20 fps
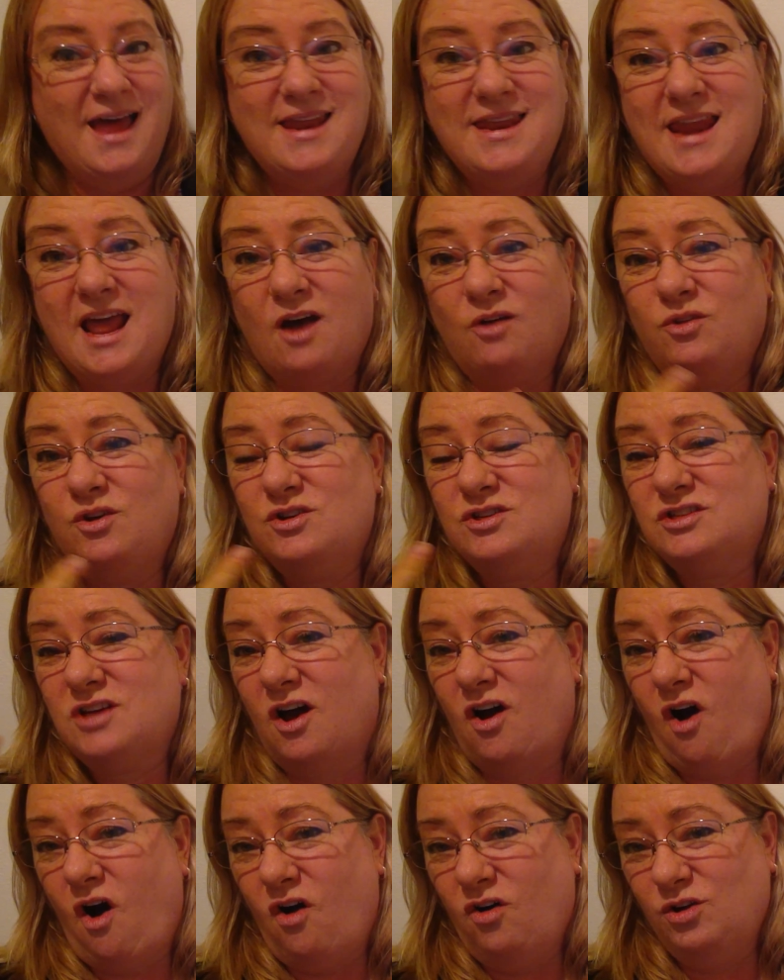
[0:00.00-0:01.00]
Now, there's
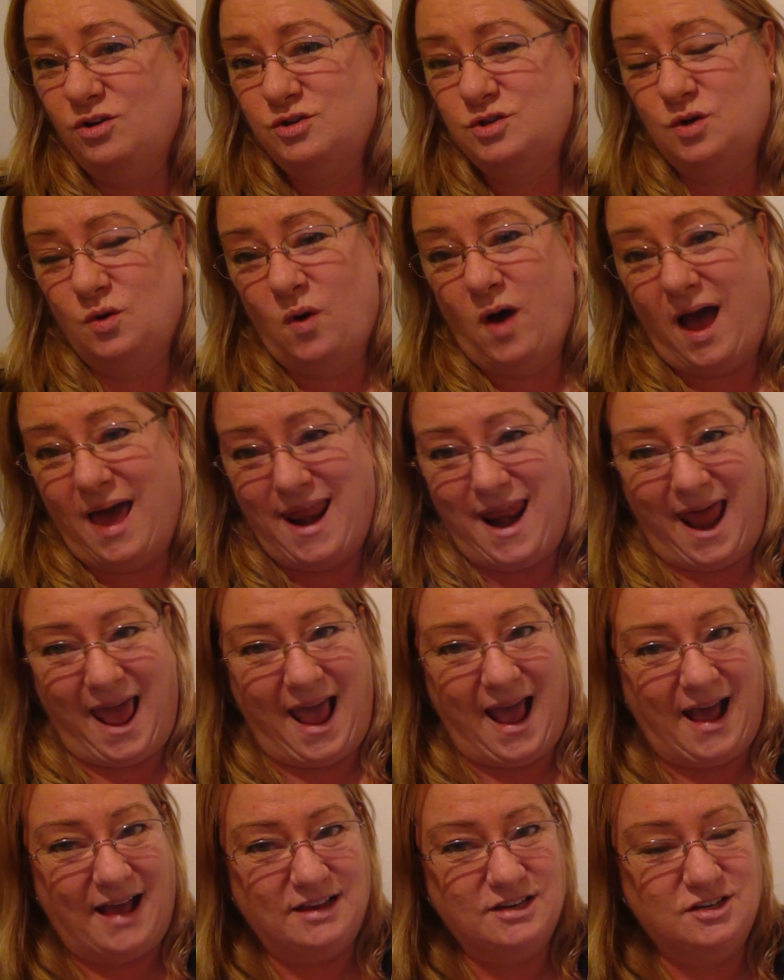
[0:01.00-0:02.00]
also an
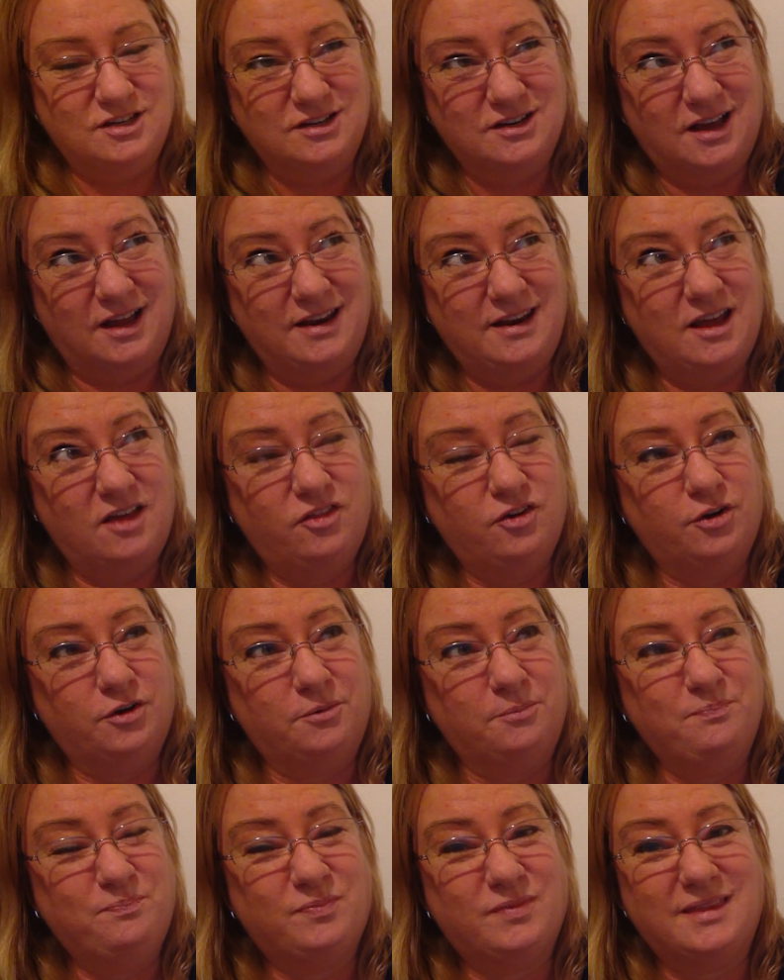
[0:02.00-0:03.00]
ad,
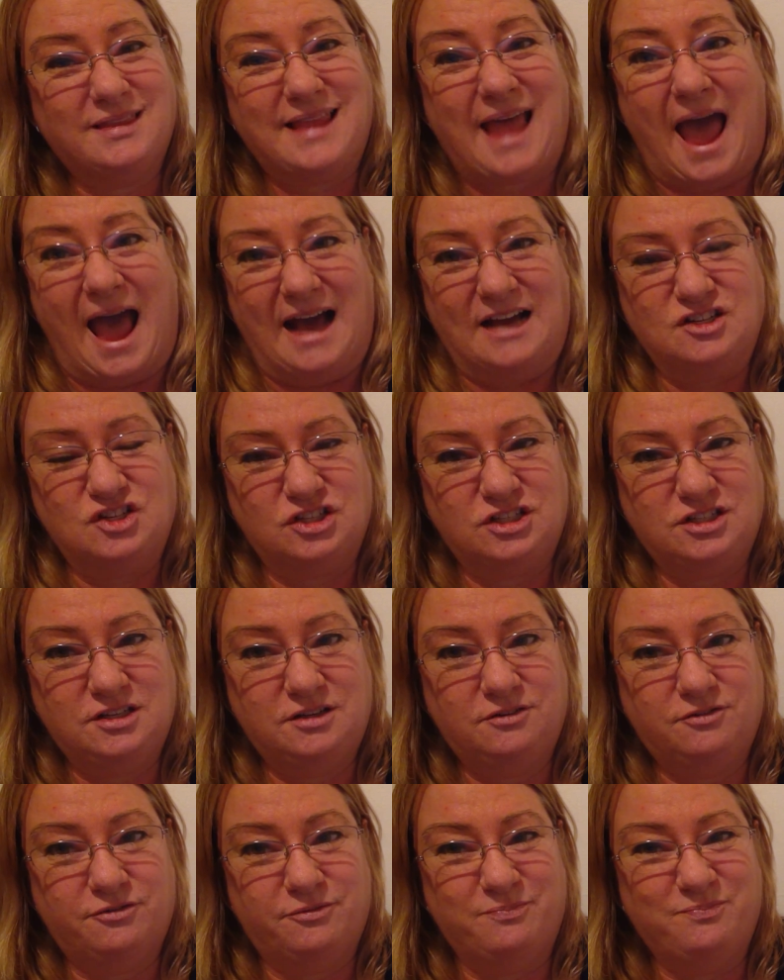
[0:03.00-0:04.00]
another the
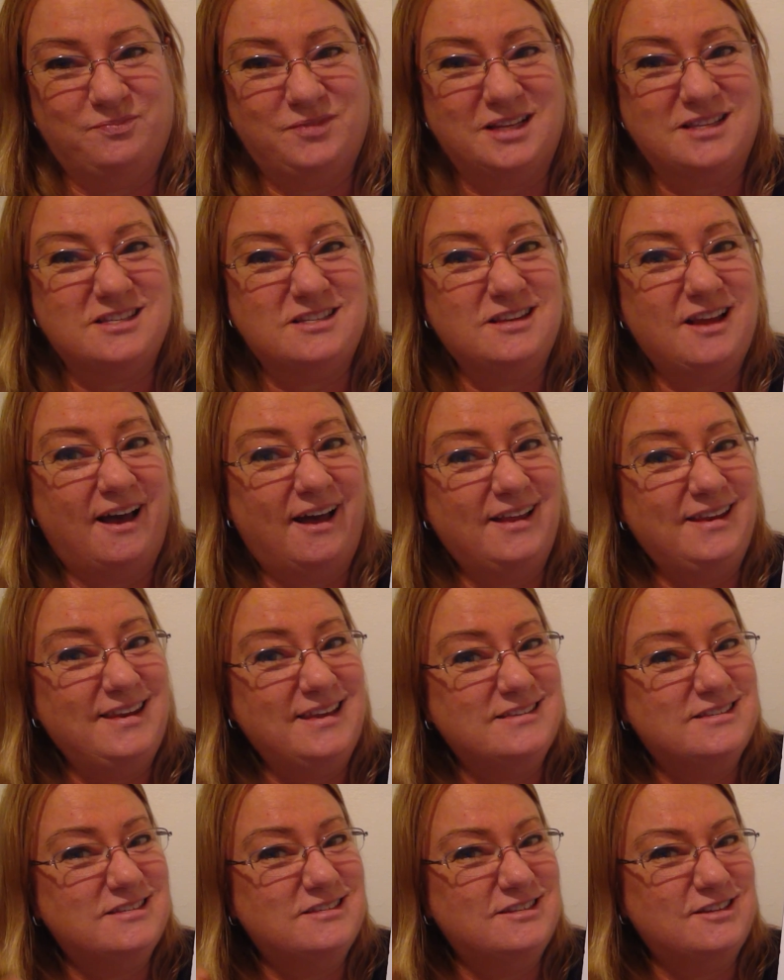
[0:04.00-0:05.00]
adjective that's not
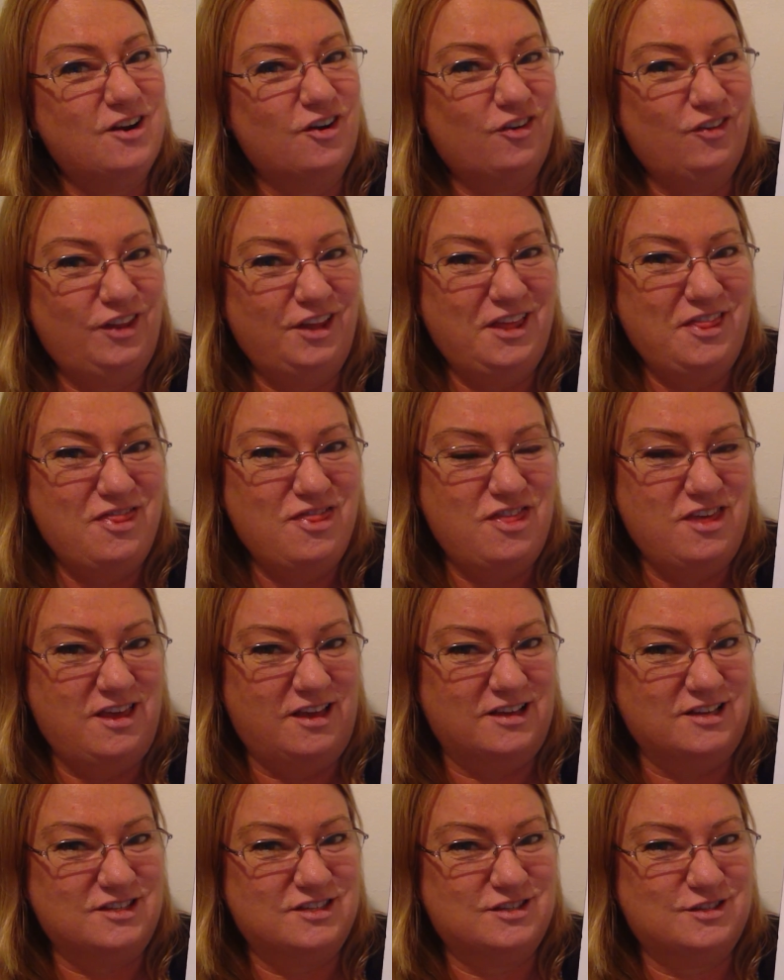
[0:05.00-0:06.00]
necessarily
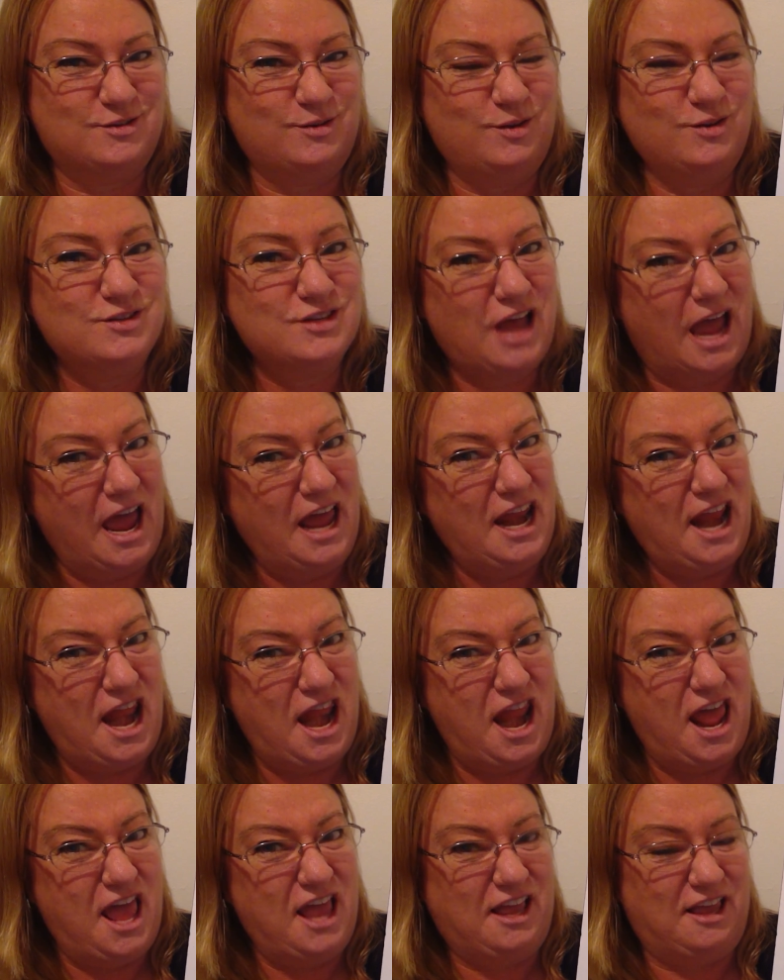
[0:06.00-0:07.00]
this. It's kind of
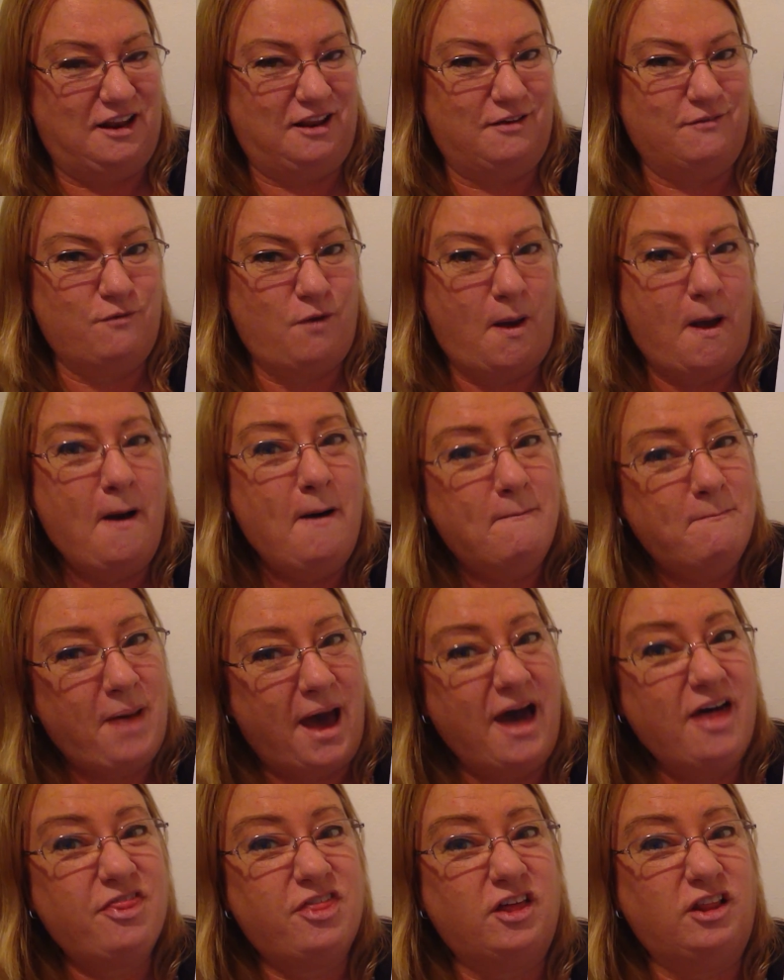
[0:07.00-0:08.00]
negative,
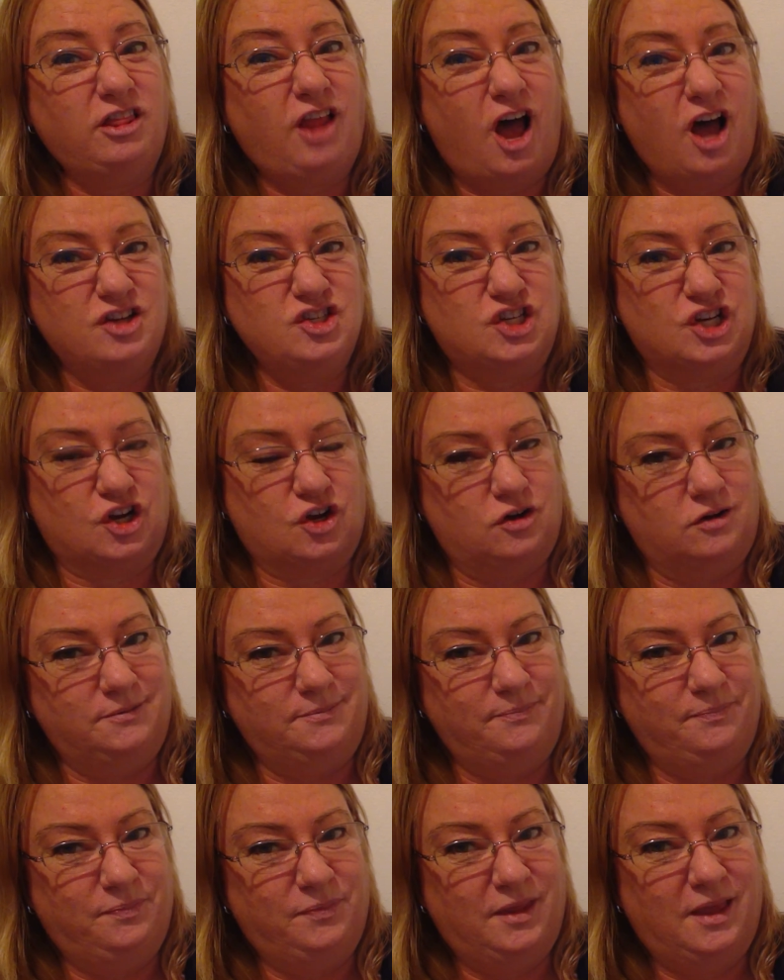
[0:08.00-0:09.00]

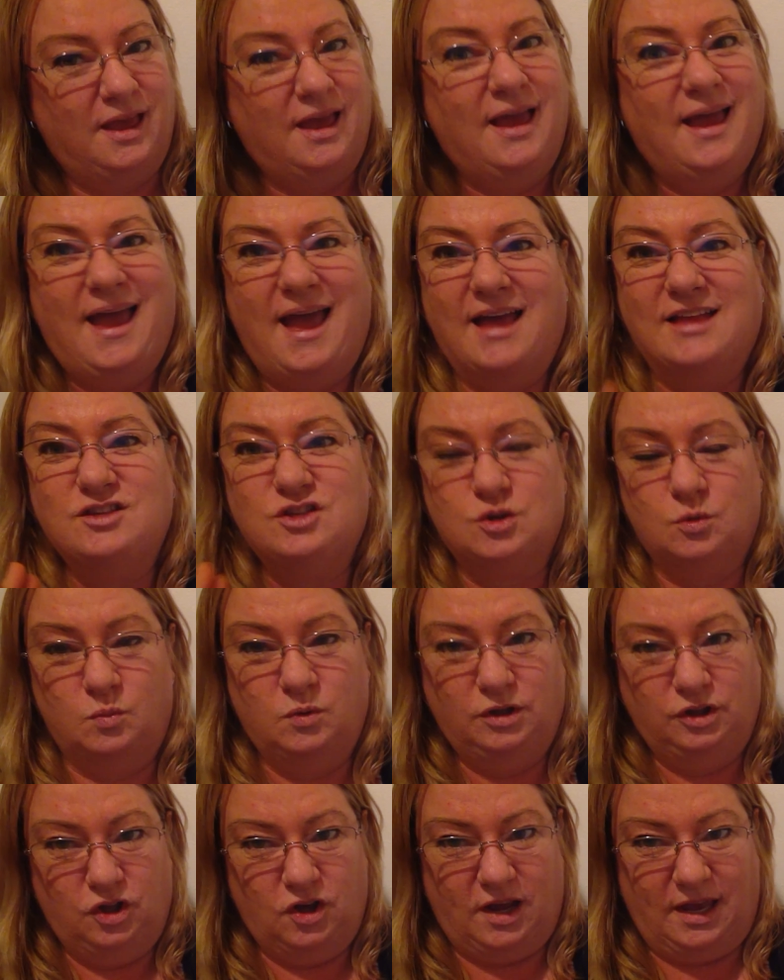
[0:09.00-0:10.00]
pathological, and so
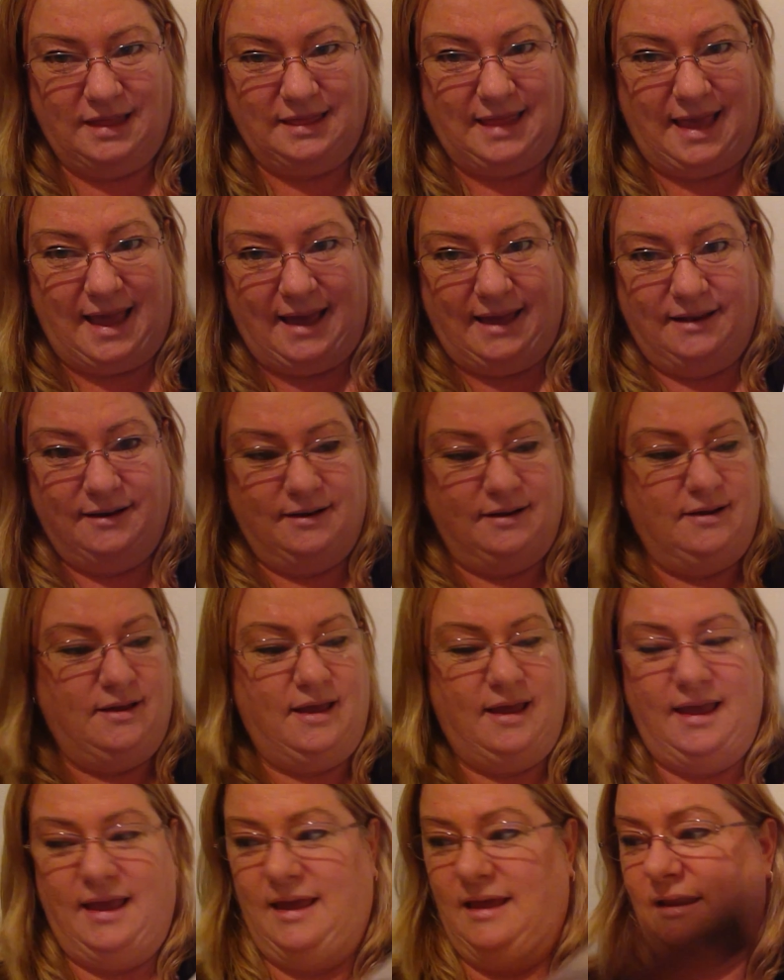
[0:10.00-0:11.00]
we'll look at that,
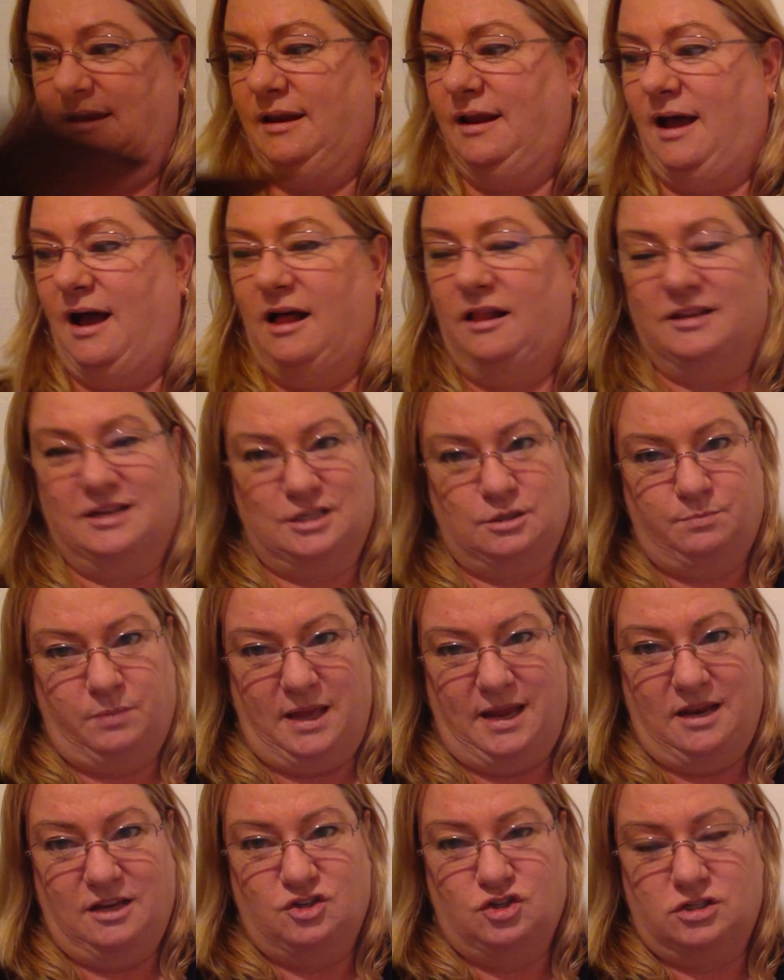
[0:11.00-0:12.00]
and I'll
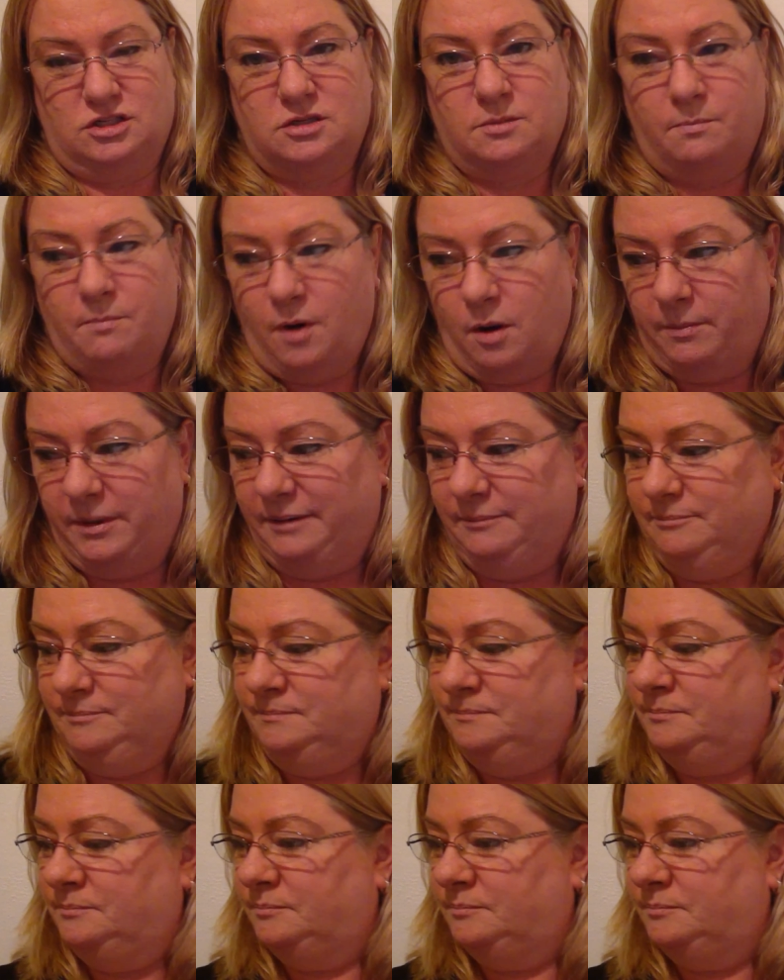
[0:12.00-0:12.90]
explain in just a moment.